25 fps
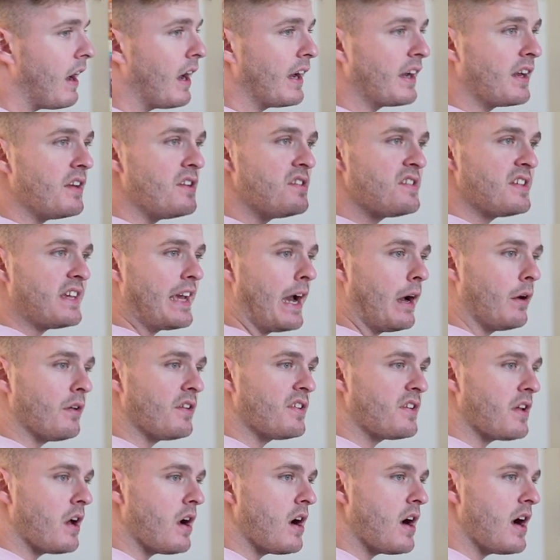I can see
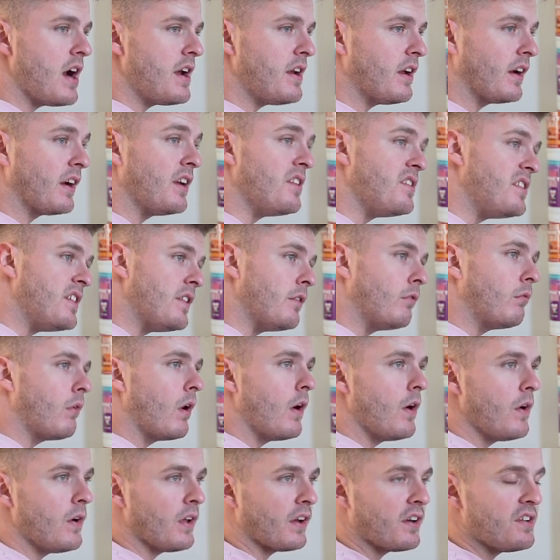outside, I can see the
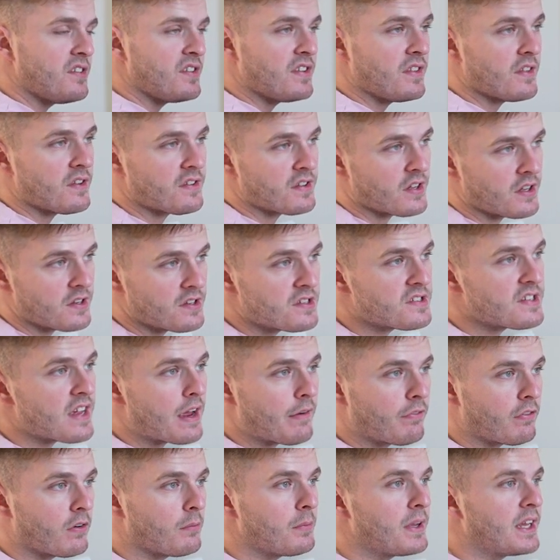road, I can see the
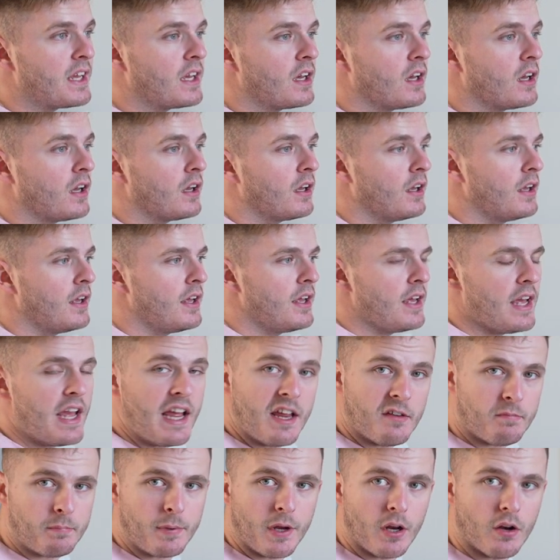sunset from here.
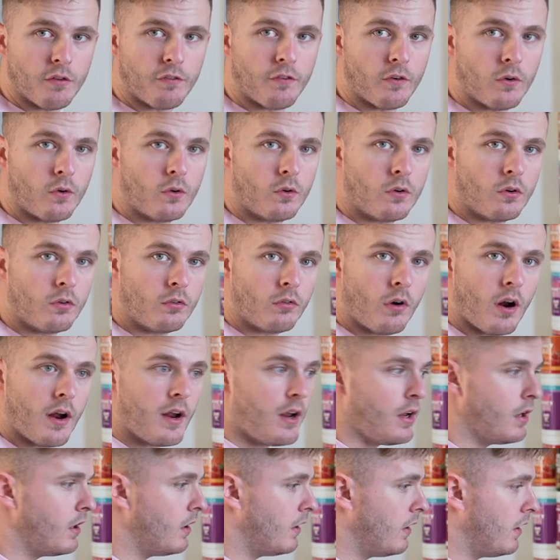It's beautiful, right?